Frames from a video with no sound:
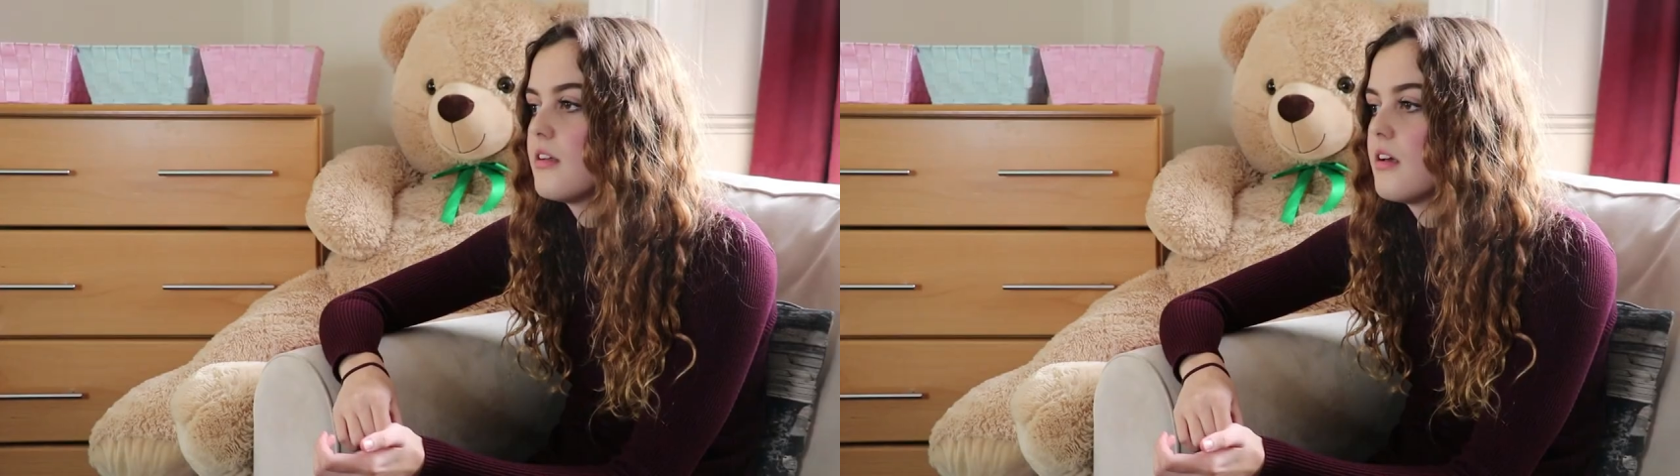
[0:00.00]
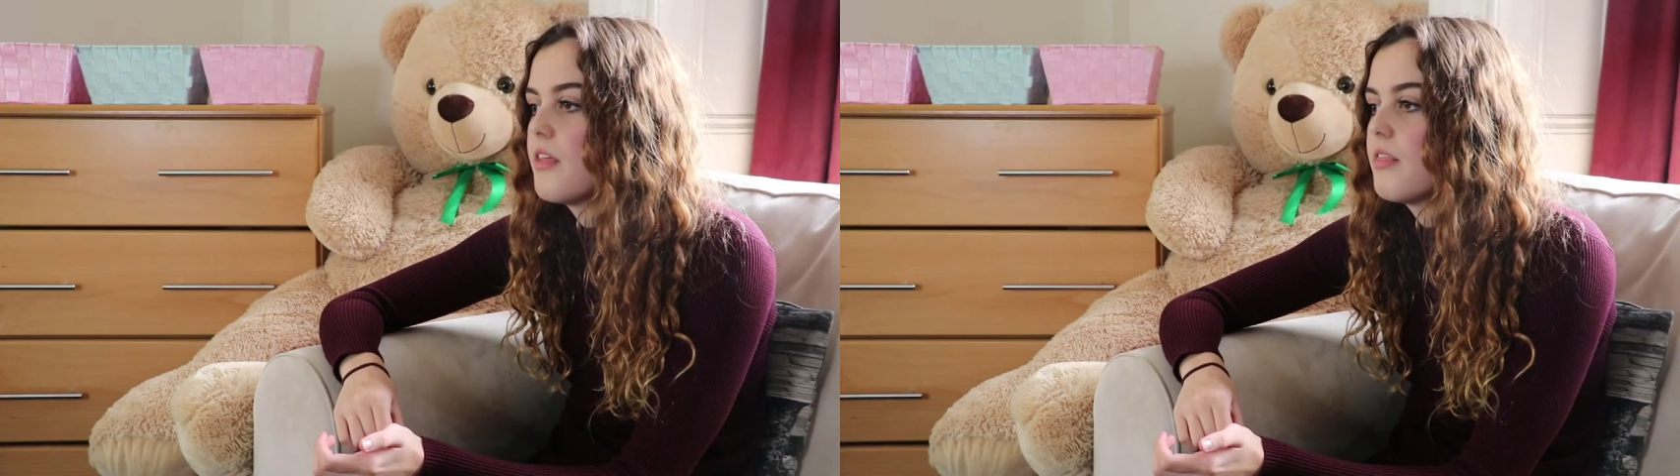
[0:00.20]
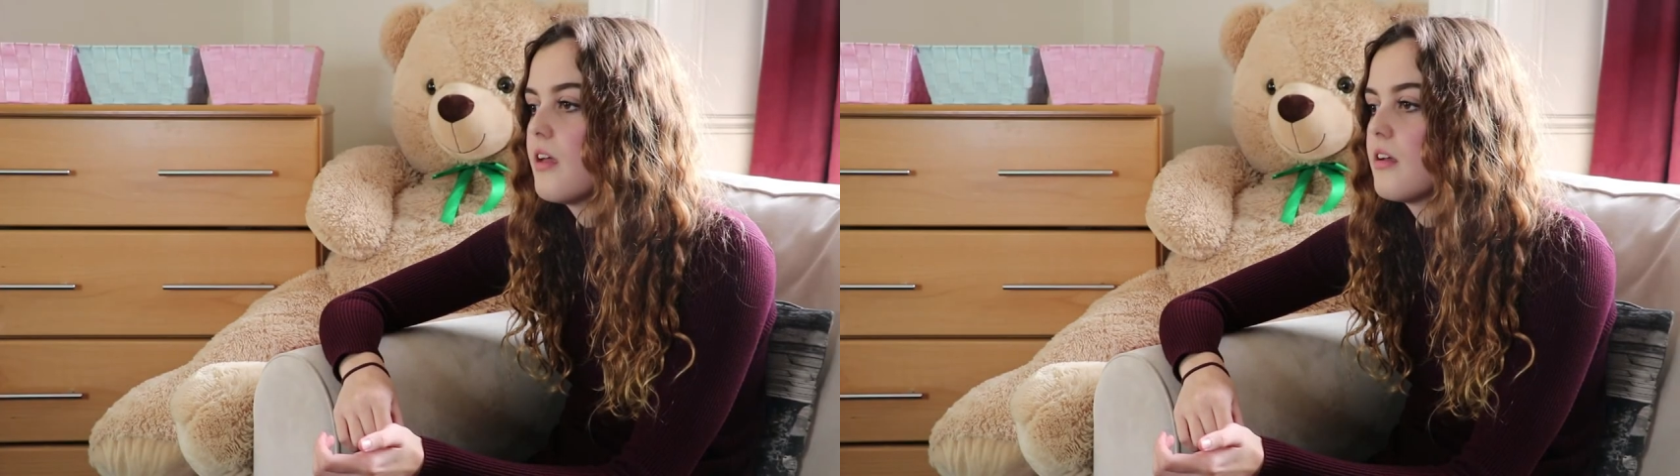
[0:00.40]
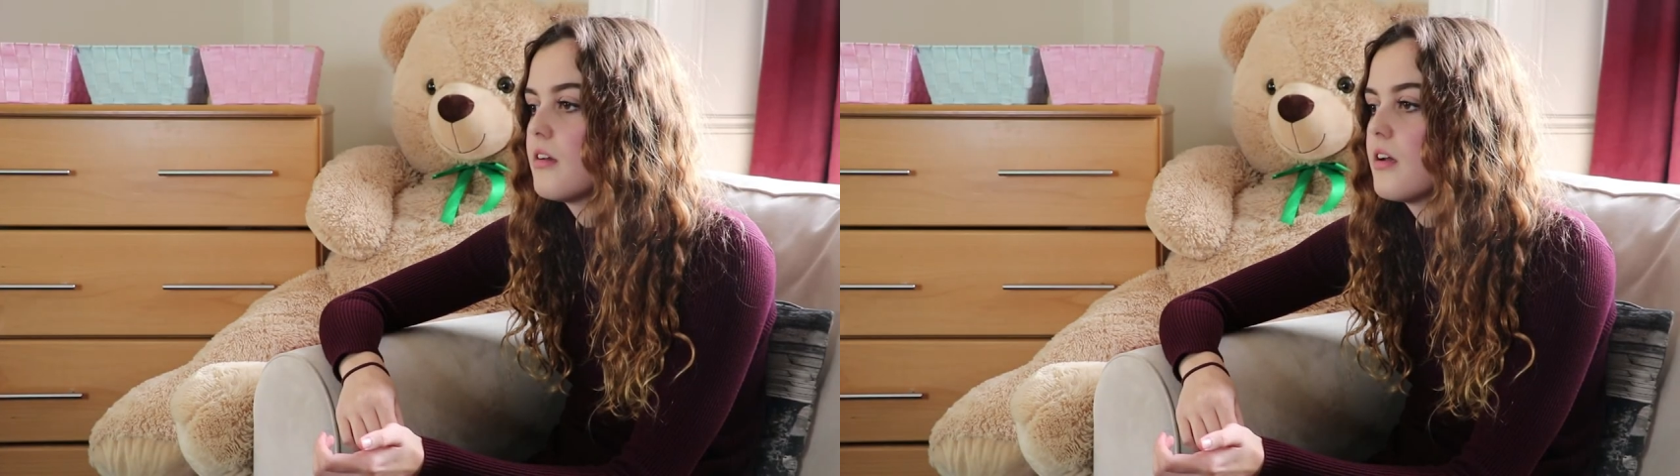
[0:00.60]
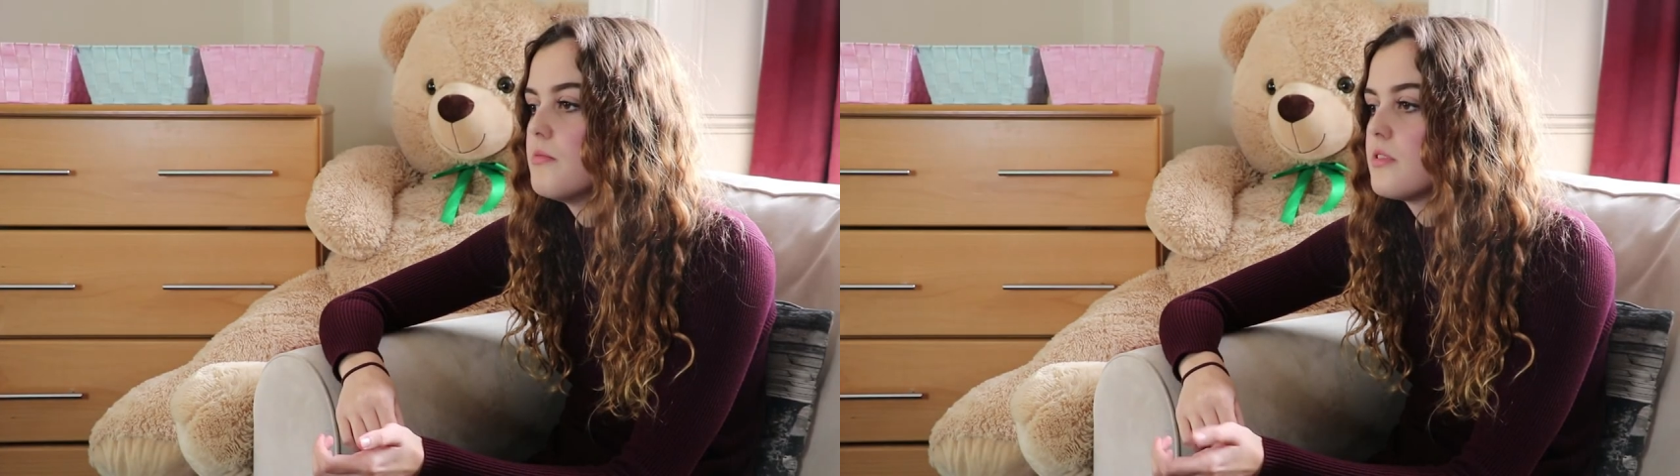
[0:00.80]
I think
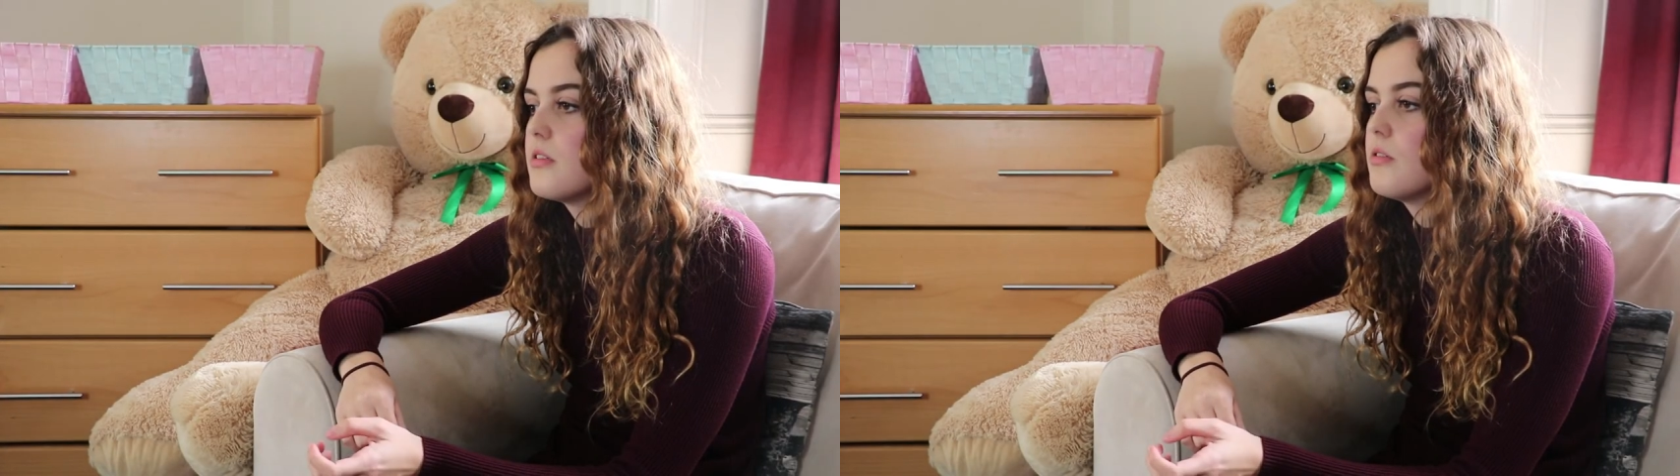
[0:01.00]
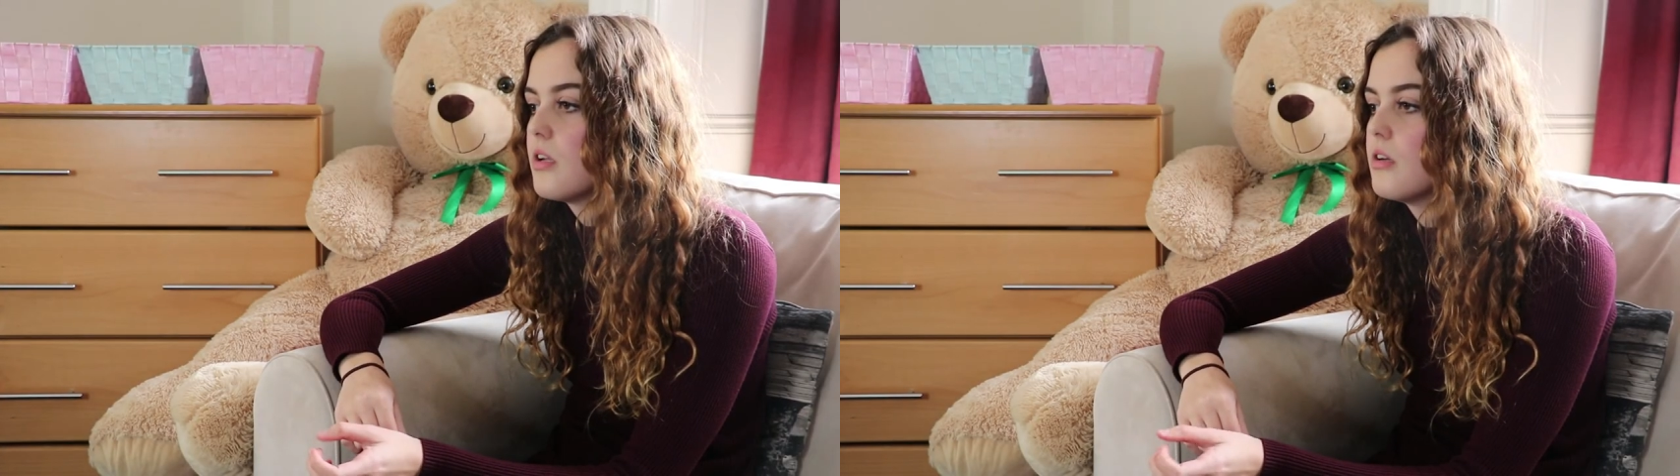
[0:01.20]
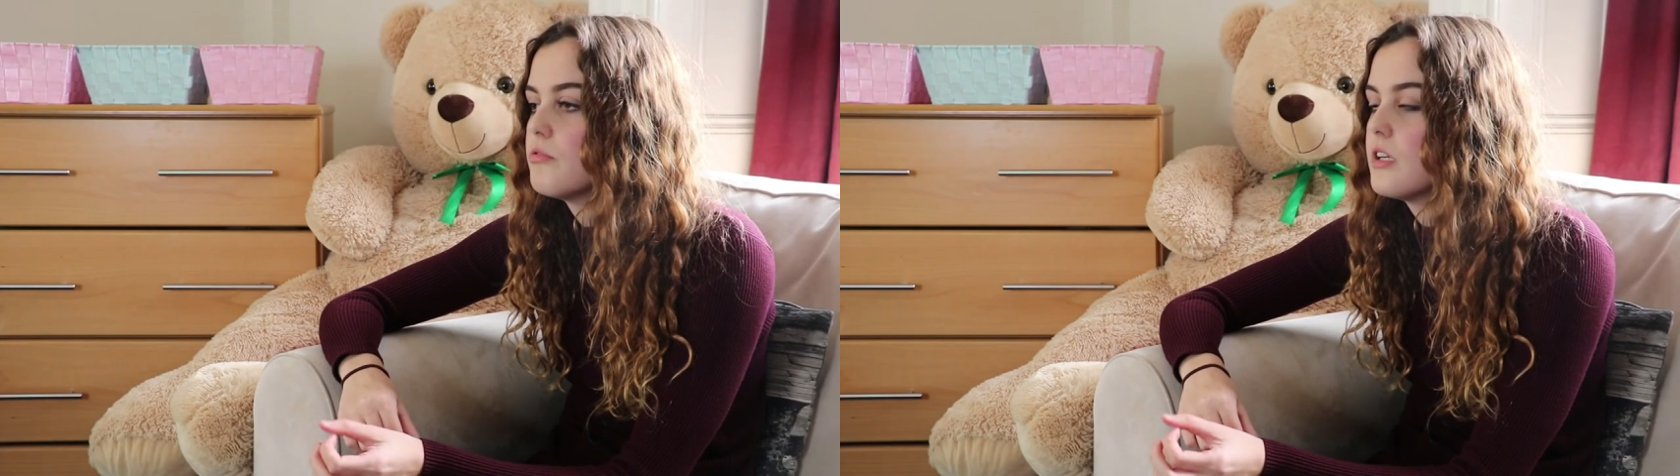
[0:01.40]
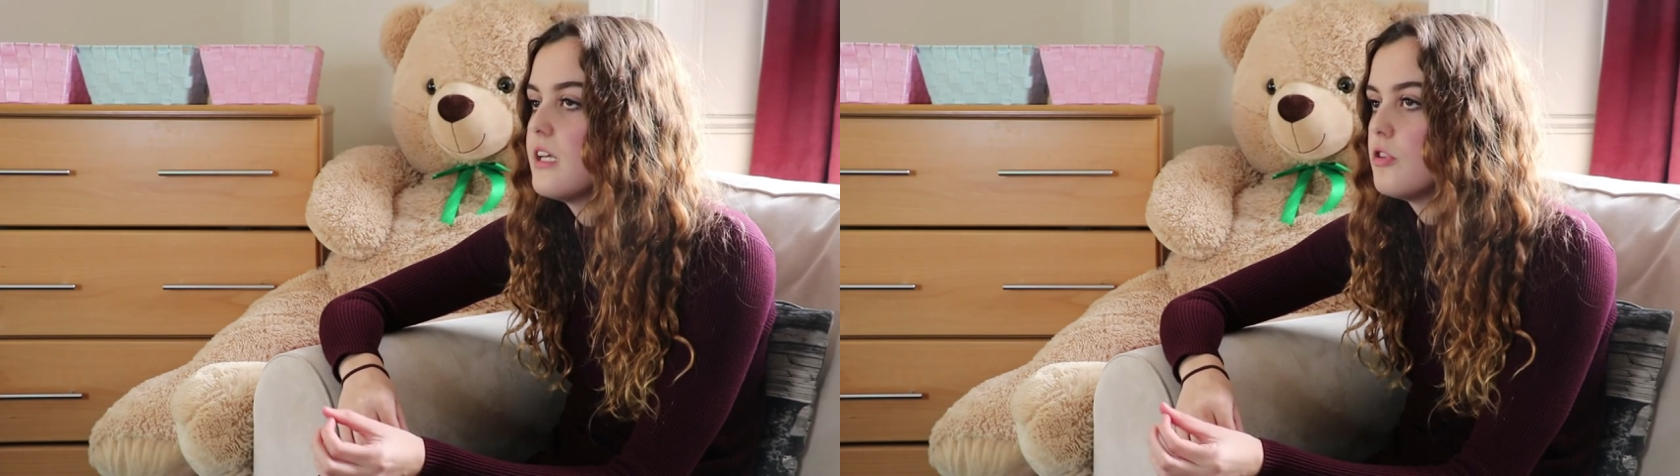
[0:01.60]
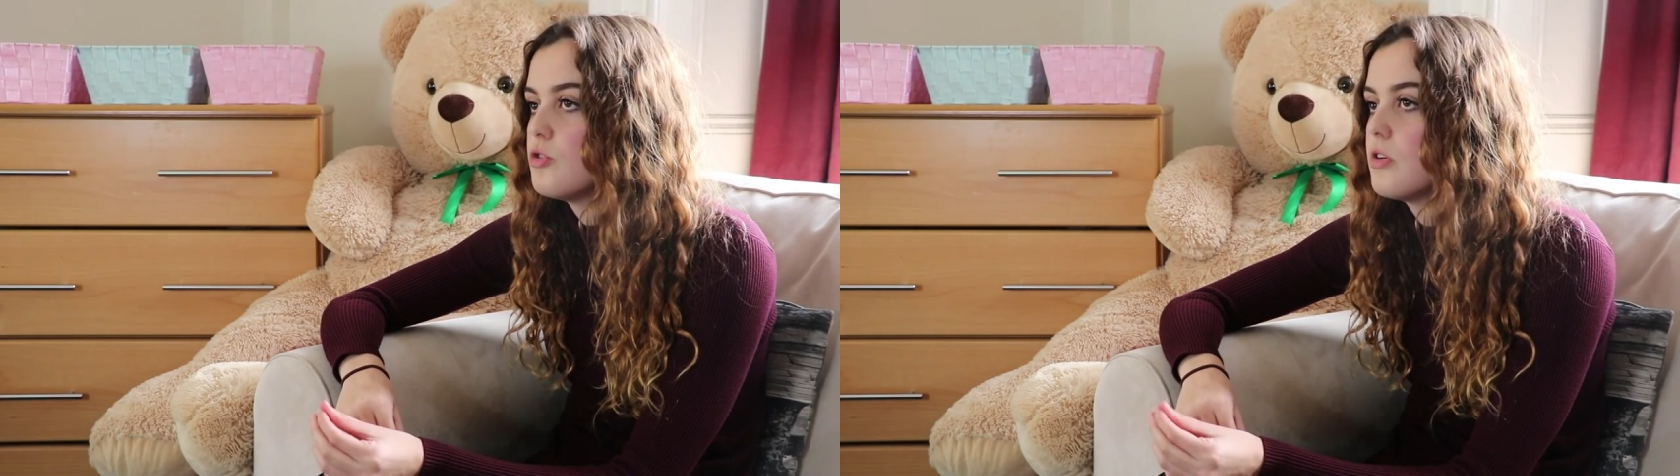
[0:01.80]
I'm still going to
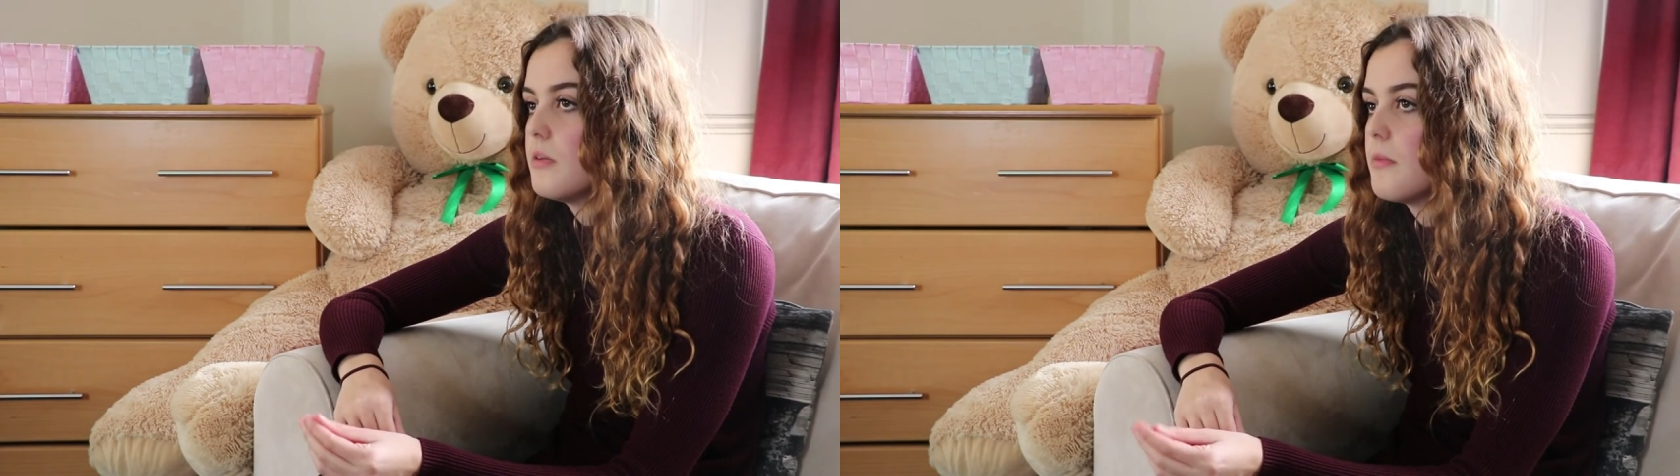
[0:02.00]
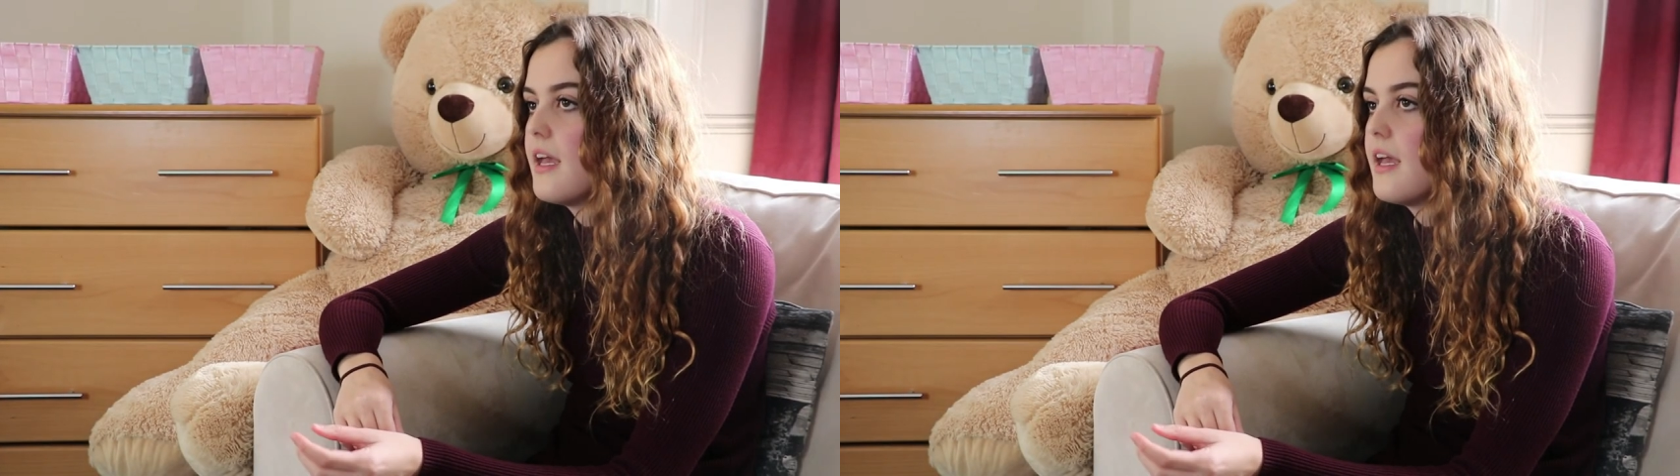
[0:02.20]
really enjoy my